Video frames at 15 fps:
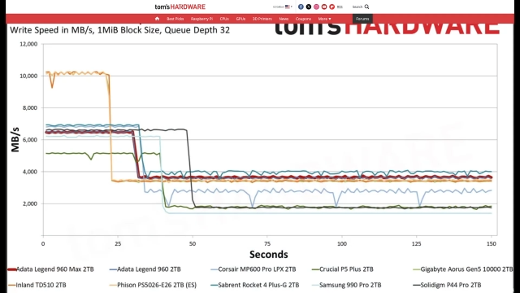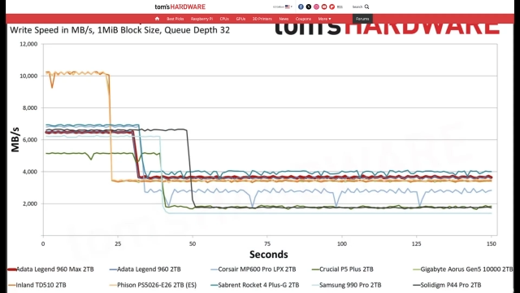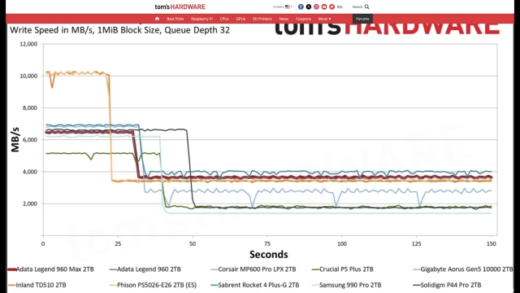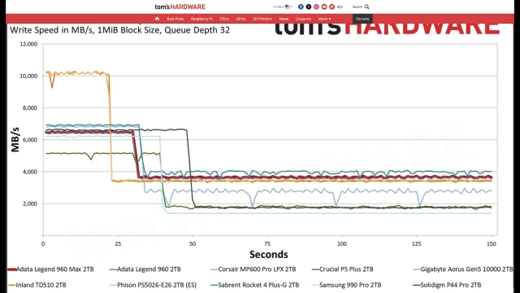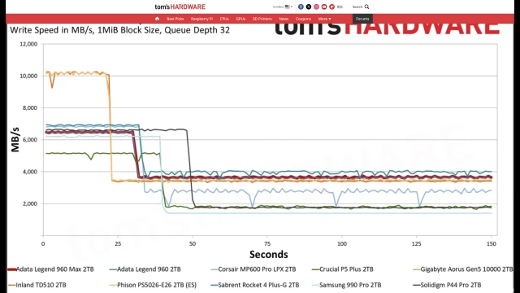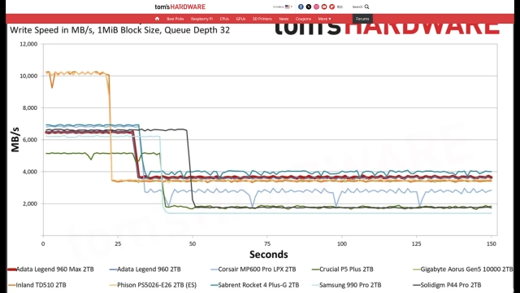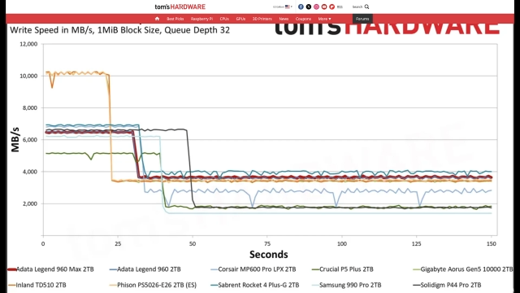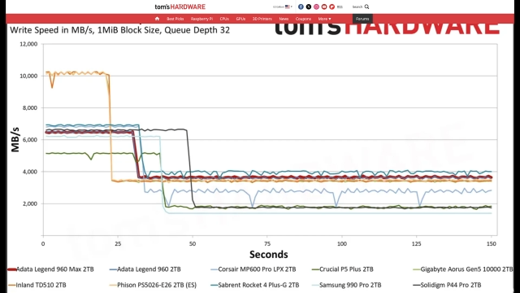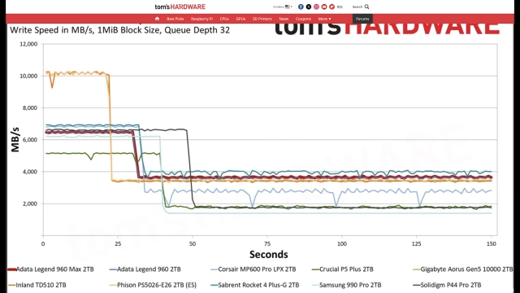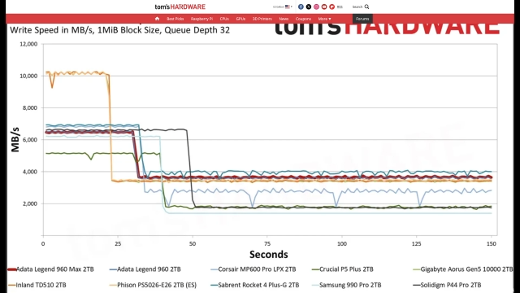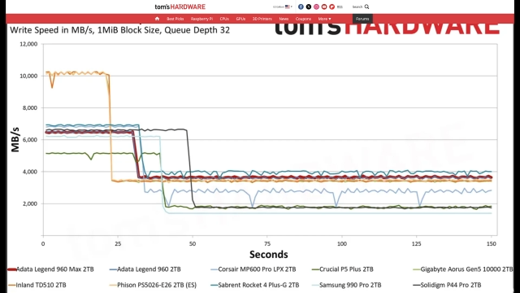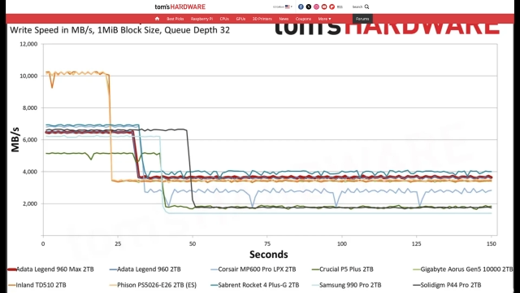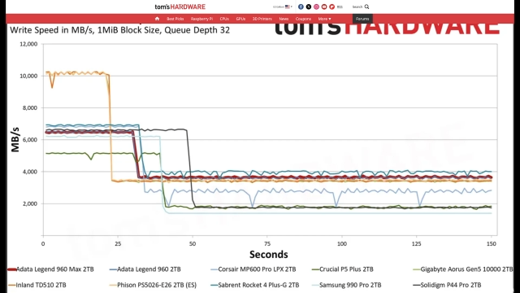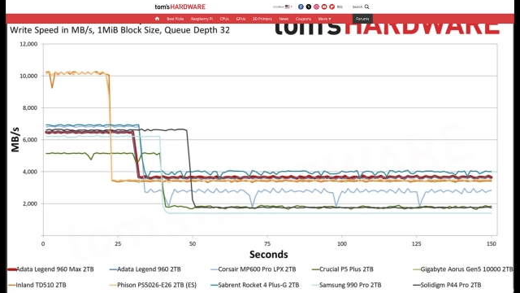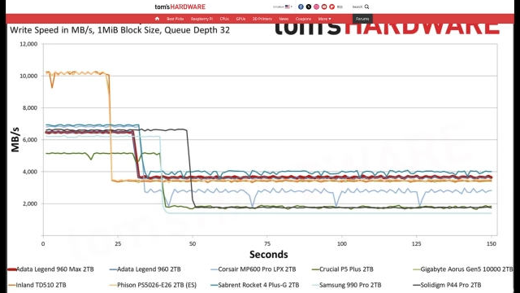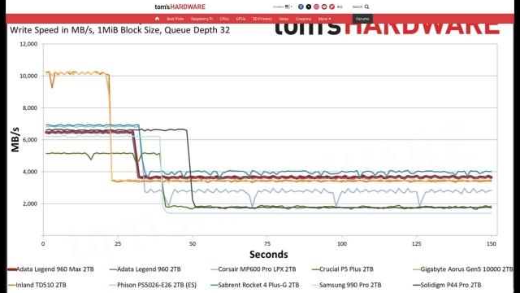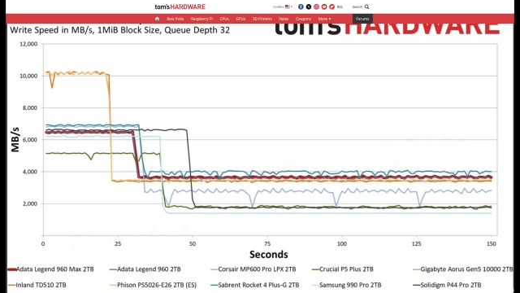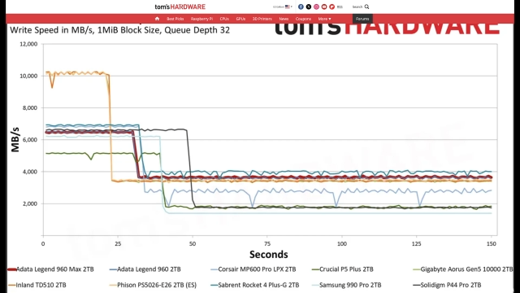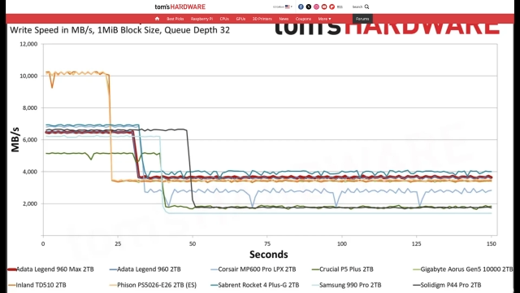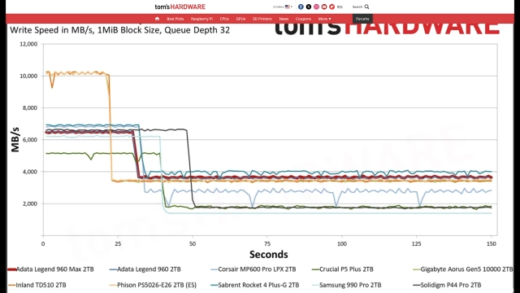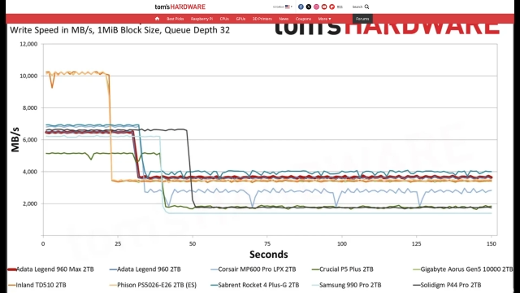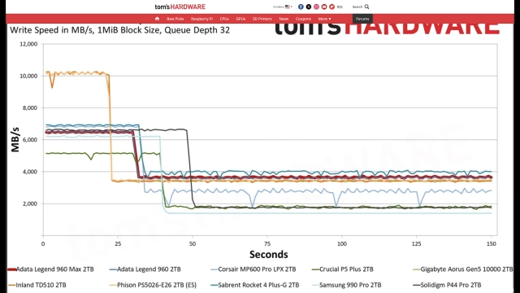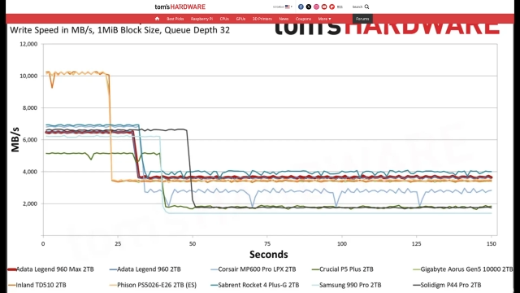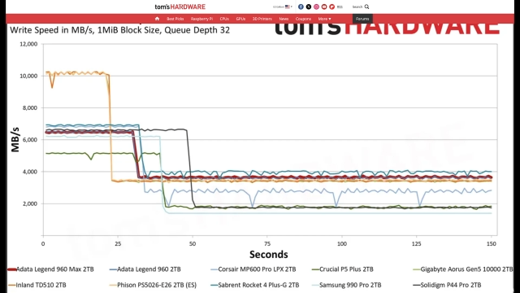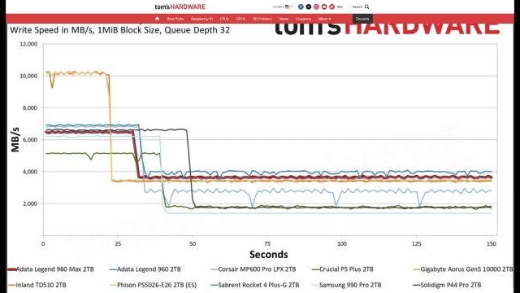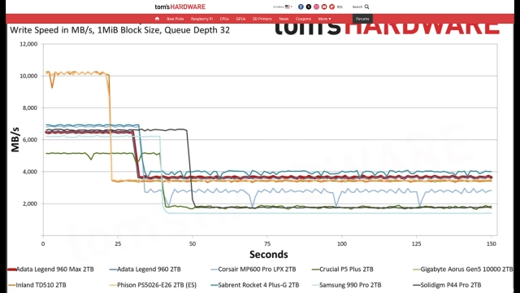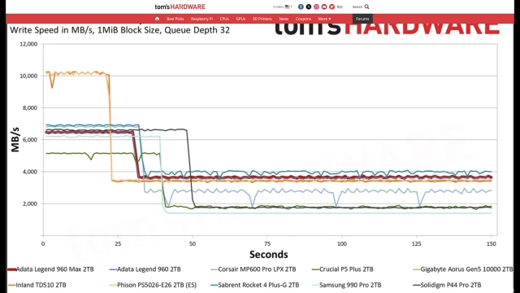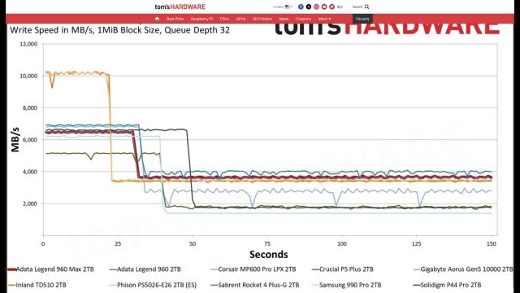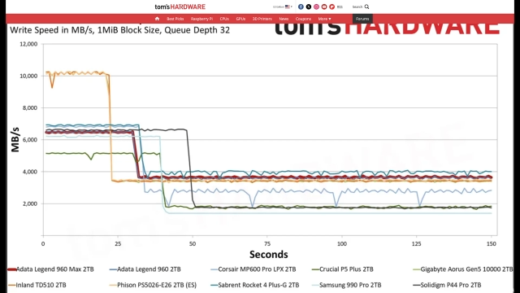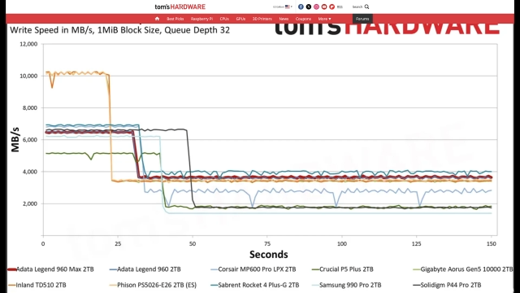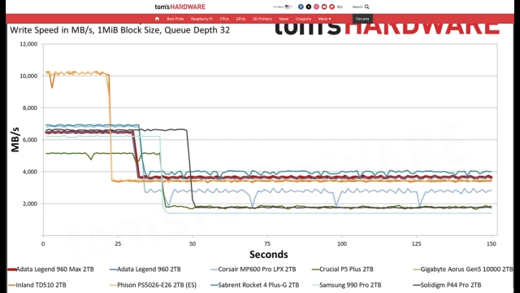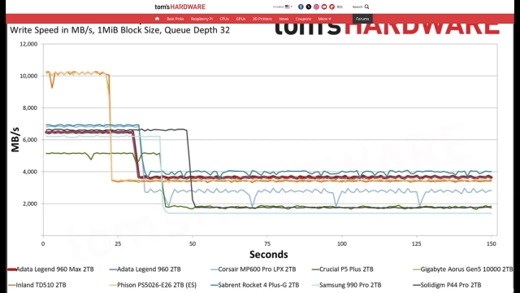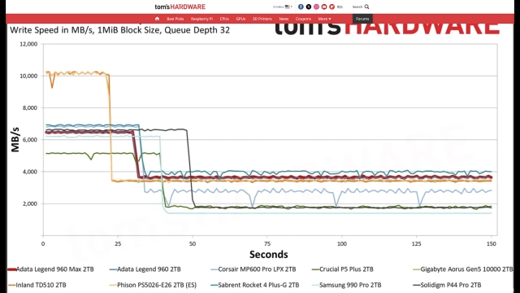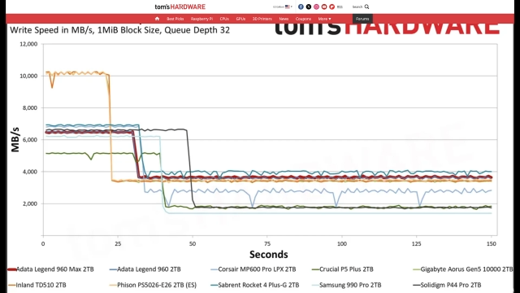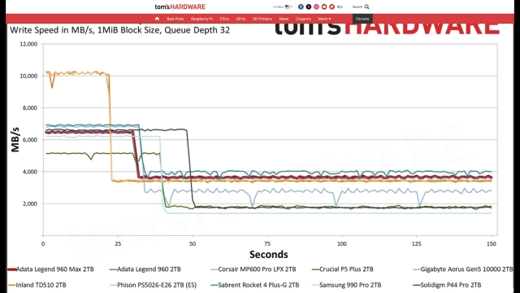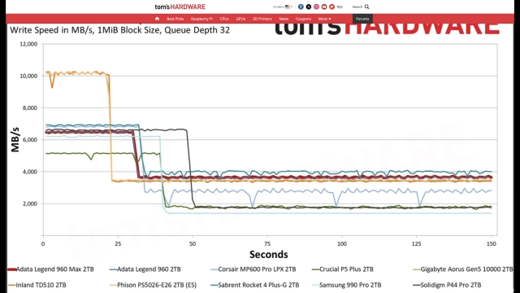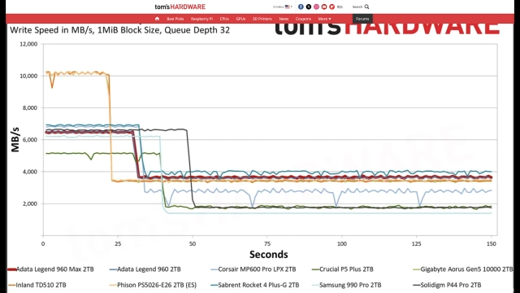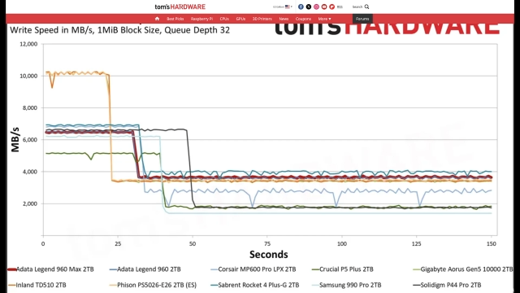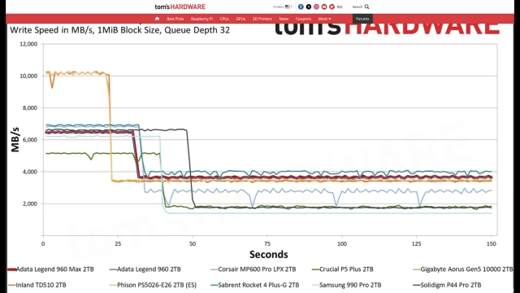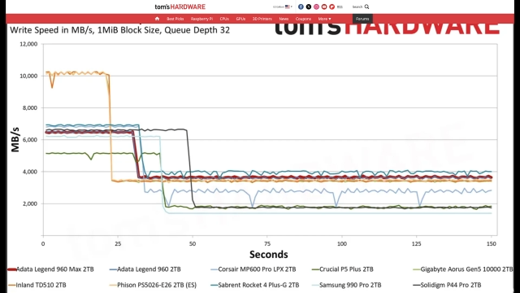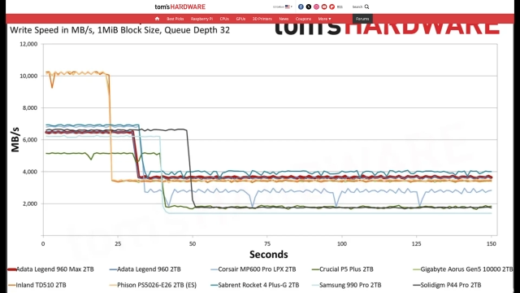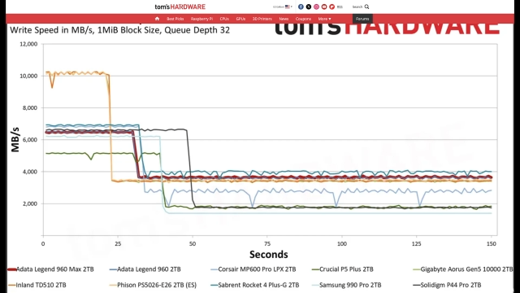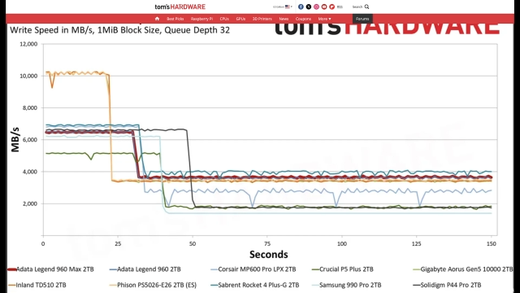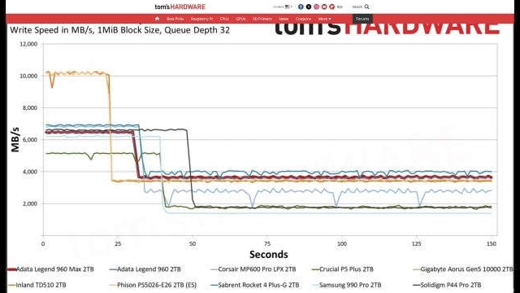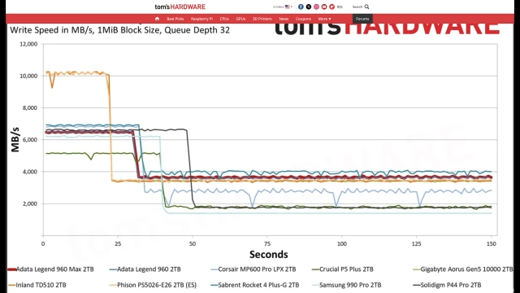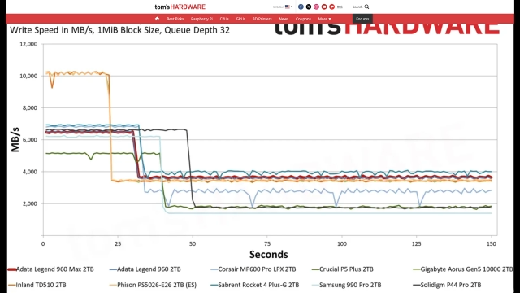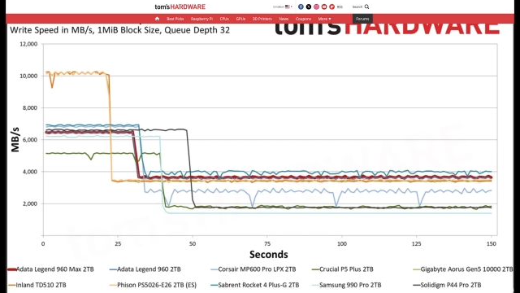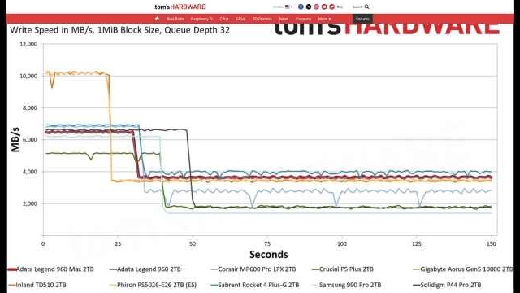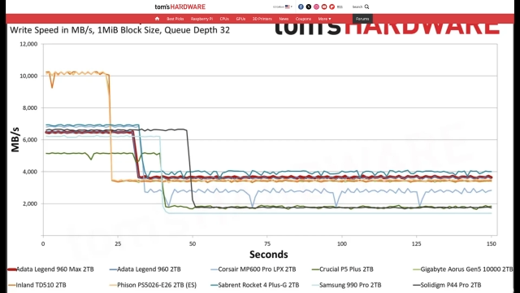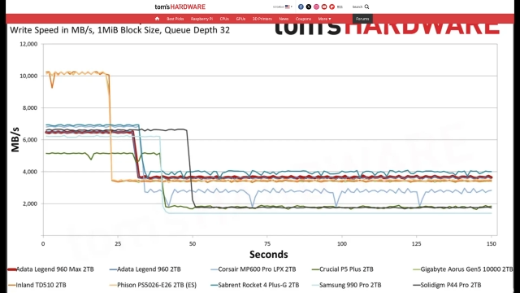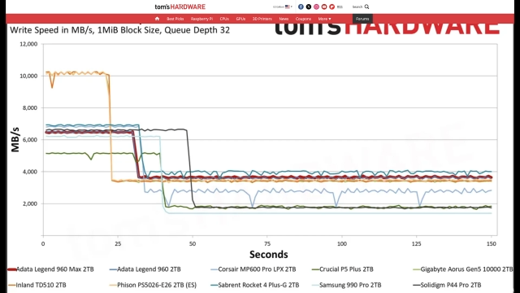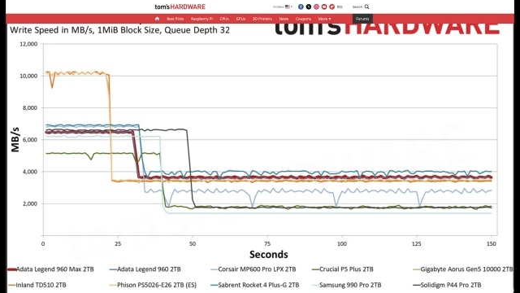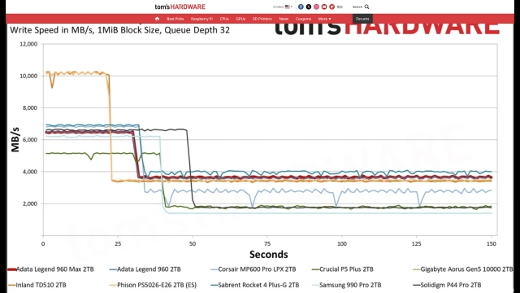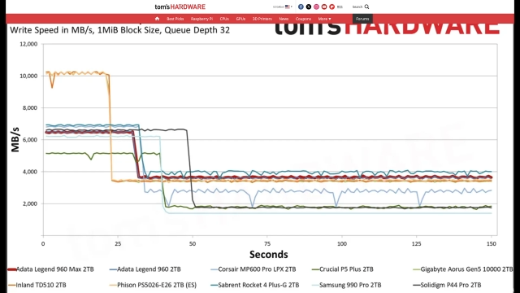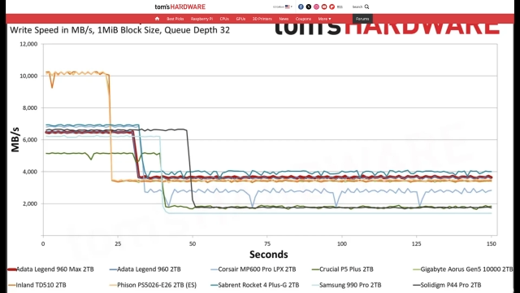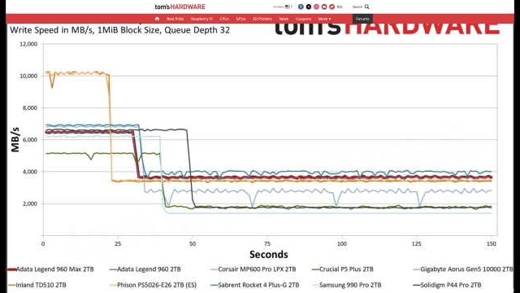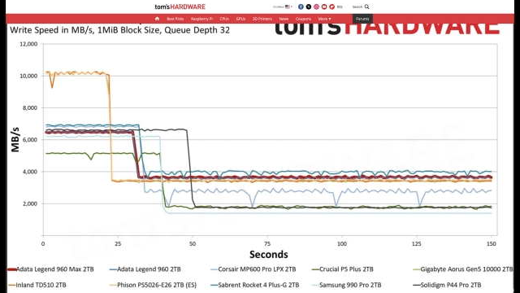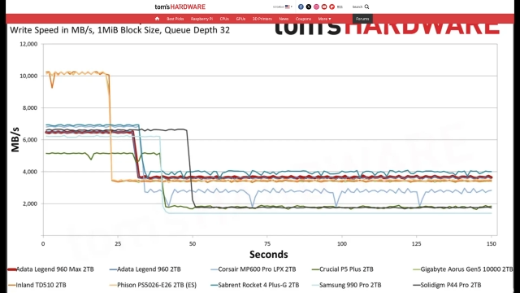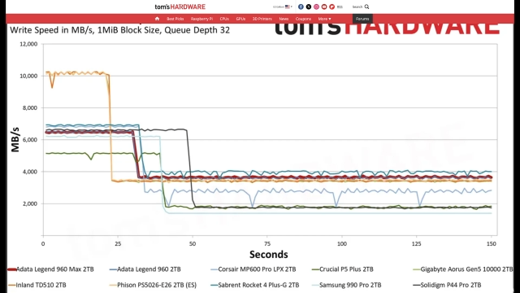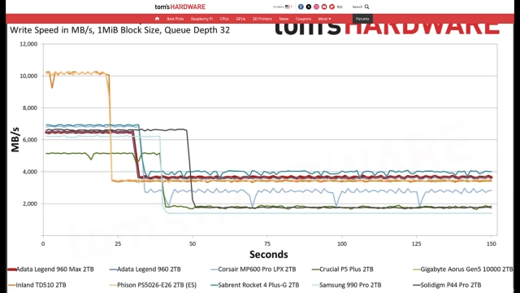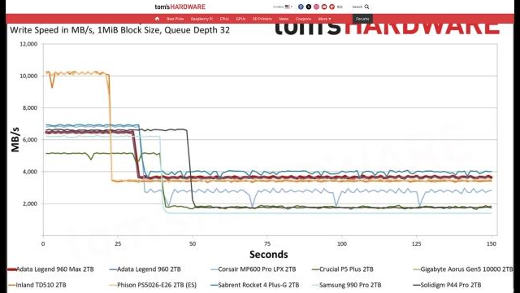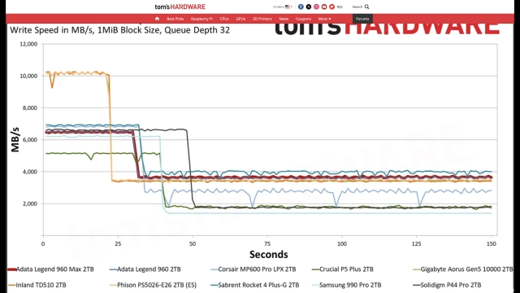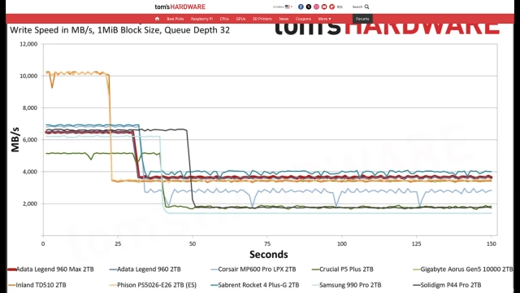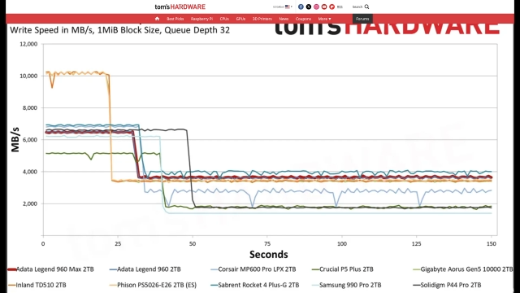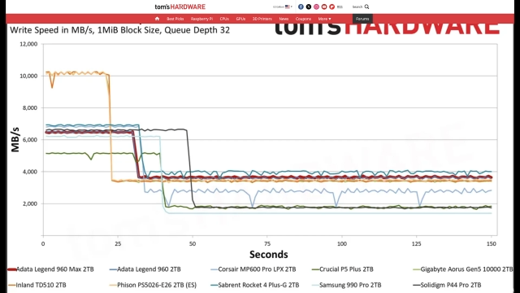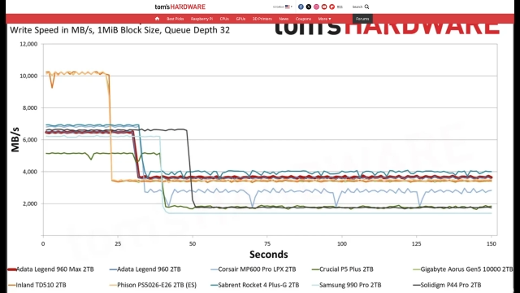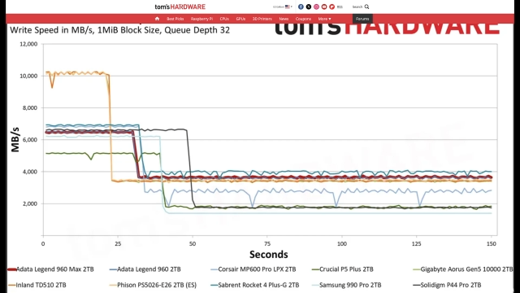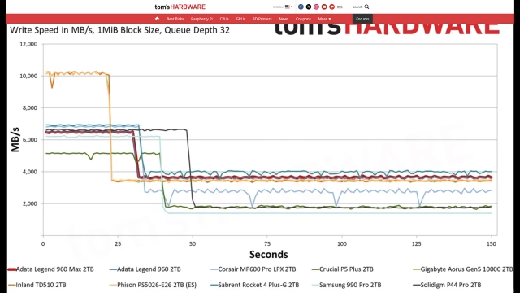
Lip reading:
(no speaker visible)